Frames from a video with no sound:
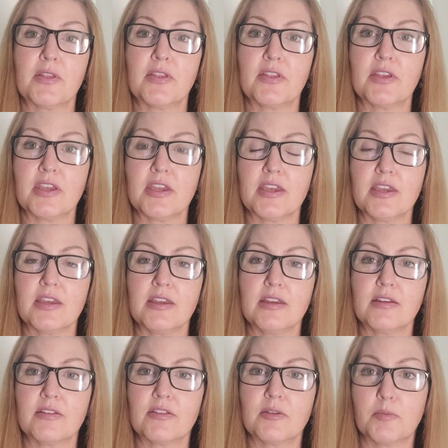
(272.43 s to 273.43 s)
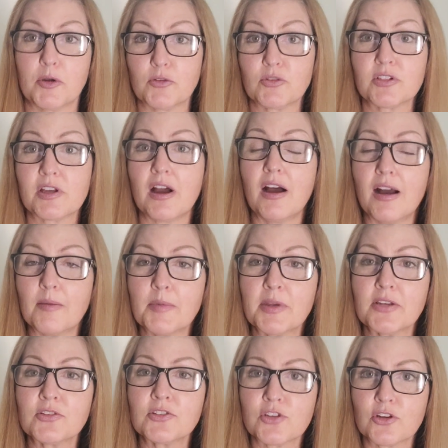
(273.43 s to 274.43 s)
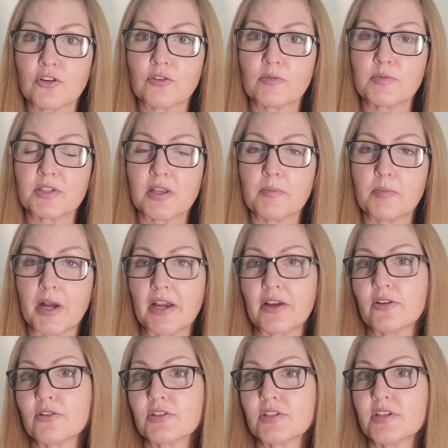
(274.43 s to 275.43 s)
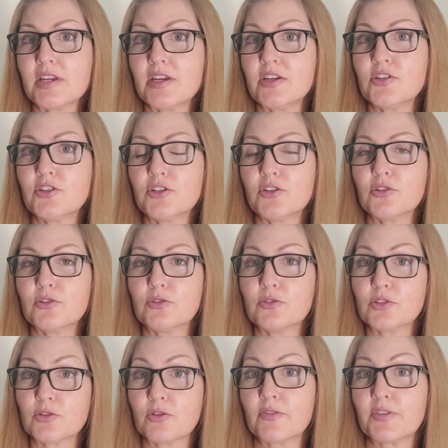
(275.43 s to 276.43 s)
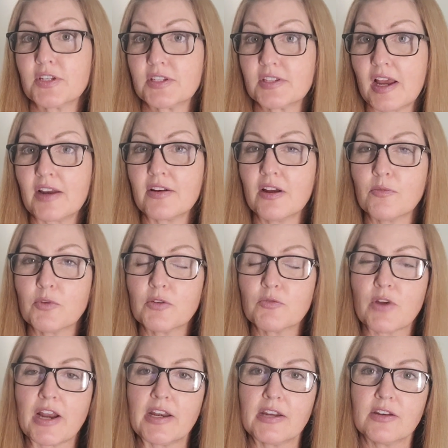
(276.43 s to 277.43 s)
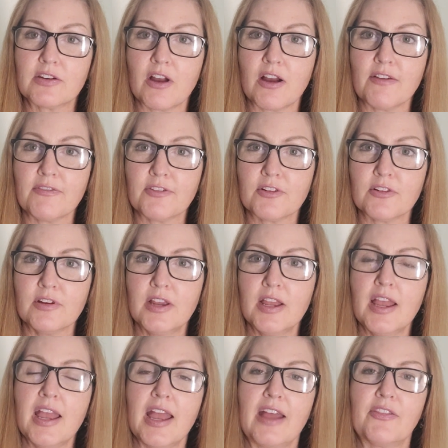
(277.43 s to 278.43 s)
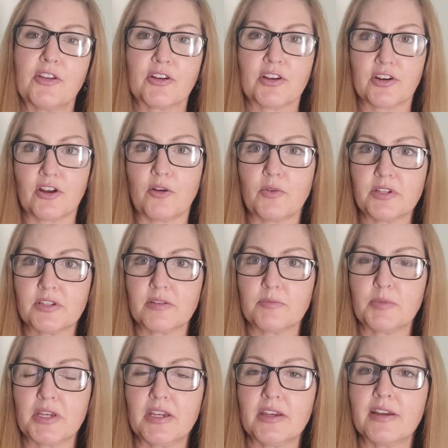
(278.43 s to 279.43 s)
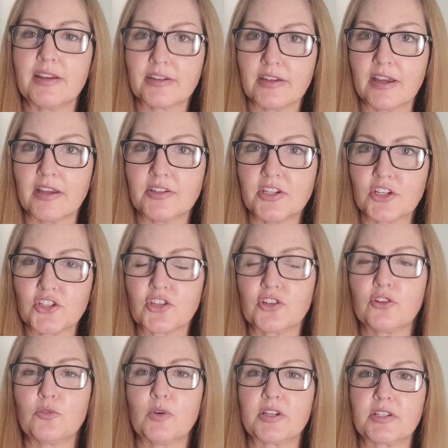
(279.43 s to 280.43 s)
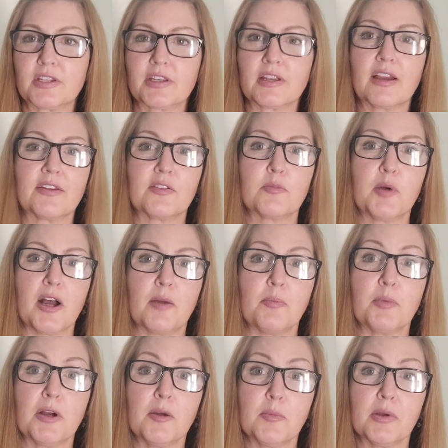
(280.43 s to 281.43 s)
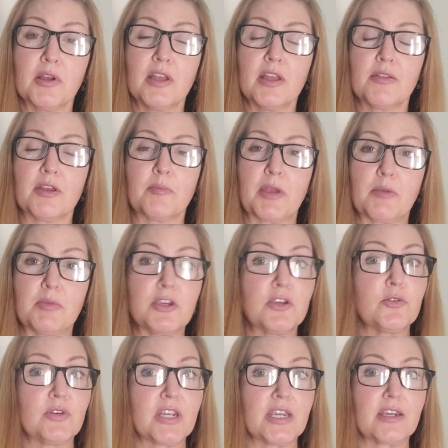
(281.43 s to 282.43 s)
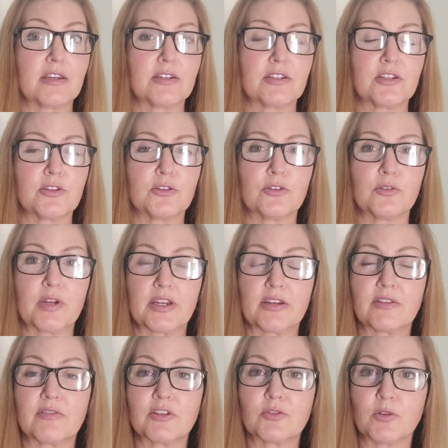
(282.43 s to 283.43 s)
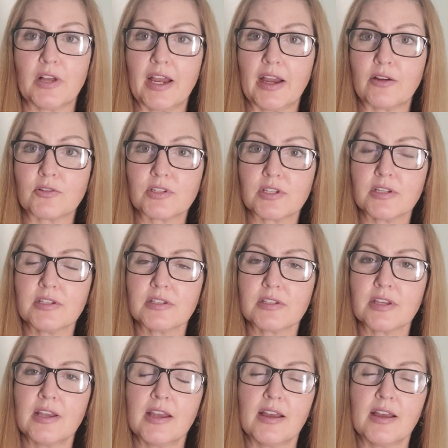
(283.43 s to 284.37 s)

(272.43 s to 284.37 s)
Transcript: the most common terms that buyers need to sort of decide on when writing an offer. And there can always be additional ones that kind of pop up that may be unique to individual houses.